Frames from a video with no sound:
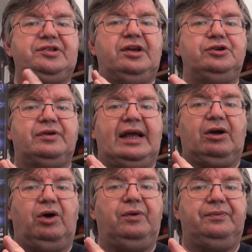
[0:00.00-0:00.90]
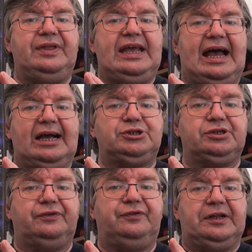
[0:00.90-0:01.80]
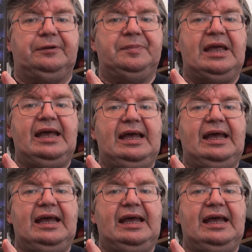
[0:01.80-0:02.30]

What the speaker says: soundtrack of the actual film